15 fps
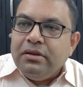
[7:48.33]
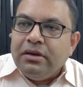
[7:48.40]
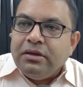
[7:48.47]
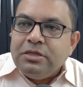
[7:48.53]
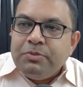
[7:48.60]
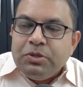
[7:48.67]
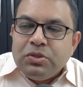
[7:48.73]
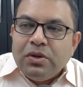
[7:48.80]
a
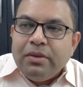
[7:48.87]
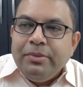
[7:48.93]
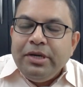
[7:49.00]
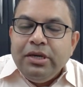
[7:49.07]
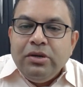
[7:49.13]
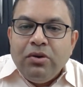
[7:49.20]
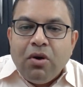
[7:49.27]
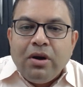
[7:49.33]
spiritual
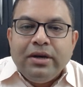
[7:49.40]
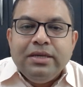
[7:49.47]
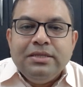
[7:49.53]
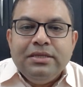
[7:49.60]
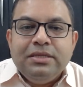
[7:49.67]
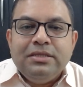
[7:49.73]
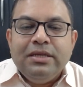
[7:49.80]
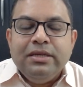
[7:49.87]
community not
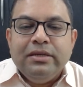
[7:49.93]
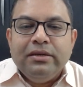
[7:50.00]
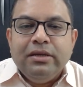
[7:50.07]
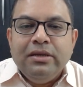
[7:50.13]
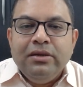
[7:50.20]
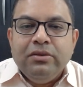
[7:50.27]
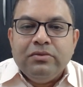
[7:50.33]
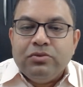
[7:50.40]

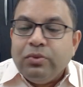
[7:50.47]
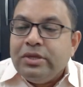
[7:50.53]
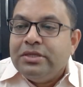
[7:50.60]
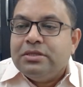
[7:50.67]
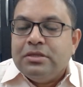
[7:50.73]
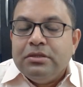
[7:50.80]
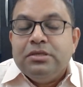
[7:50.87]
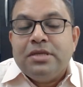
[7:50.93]
existing. So
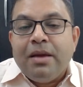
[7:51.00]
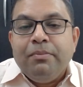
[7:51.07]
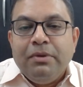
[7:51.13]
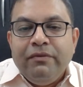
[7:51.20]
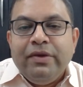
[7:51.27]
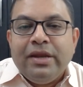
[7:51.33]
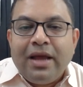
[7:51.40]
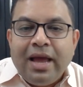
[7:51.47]

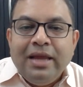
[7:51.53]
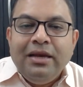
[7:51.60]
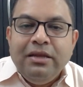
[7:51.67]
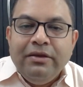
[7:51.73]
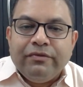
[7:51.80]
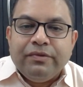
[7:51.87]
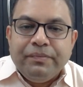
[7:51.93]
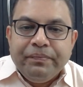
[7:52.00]
example, where I
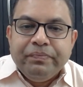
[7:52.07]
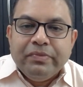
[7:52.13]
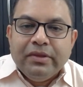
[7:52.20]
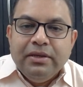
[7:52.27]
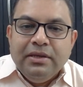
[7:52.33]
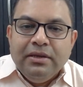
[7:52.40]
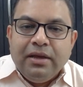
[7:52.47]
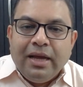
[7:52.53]
live,
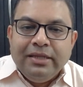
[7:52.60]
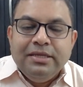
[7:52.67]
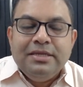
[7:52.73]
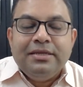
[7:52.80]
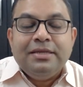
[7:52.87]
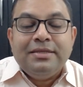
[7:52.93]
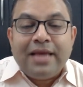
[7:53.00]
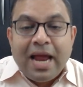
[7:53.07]
and this is
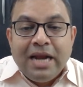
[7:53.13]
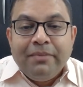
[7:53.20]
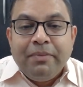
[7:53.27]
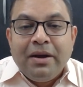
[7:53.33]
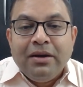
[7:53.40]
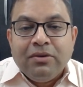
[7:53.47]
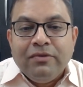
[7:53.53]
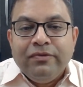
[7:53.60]
the sad
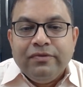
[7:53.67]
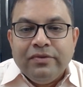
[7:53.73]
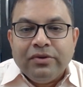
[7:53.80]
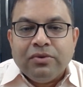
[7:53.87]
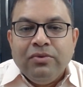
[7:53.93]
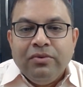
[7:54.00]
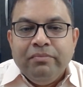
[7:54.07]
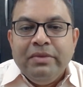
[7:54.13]
part of, you
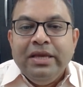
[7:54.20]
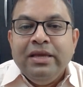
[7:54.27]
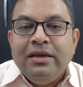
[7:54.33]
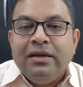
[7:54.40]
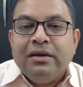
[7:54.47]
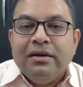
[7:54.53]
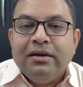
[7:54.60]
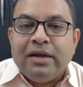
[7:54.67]
know, being
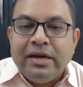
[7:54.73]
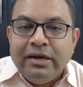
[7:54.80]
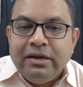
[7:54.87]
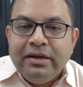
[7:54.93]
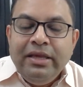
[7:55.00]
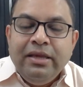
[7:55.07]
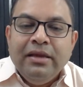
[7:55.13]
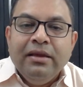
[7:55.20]
in a
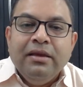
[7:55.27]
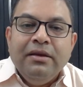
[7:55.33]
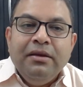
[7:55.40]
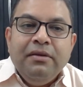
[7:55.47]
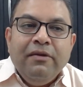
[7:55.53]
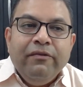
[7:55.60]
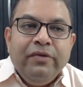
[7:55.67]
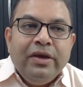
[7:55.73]
country
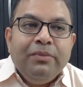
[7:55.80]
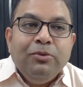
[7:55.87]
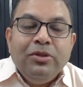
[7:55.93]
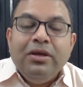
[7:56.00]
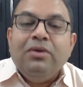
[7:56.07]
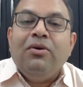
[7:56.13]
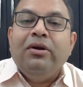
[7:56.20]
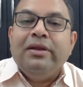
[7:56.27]
where
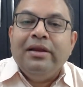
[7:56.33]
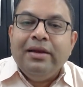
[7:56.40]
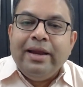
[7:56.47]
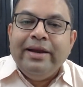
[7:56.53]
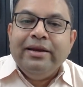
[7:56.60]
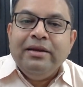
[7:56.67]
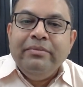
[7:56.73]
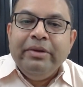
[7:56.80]
Buddha got
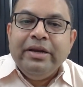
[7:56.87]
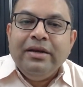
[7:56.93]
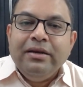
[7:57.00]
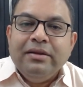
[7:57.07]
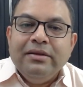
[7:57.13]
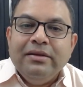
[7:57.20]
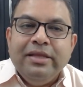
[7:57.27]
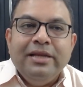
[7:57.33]

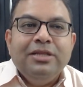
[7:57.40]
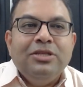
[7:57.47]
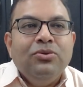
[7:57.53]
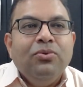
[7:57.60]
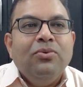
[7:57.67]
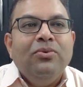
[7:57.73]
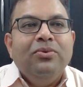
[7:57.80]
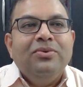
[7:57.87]
enlightenment, there is
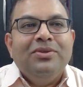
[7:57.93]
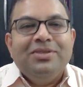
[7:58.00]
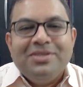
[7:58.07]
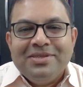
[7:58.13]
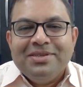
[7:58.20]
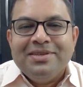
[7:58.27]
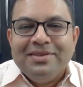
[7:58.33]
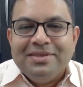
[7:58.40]
no
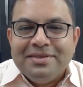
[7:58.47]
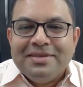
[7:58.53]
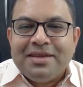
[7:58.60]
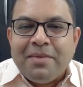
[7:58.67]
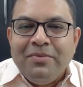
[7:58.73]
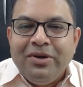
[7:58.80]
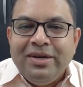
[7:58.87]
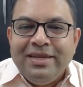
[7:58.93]

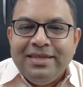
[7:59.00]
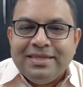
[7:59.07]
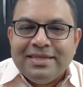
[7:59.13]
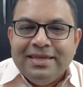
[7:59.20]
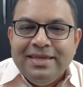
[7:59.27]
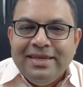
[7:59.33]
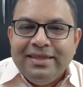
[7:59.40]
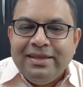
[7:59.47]
communities.
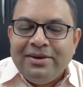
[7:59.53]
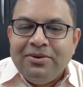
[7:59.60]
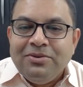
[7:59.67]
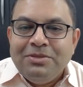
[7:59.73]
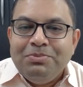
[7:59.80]
There are no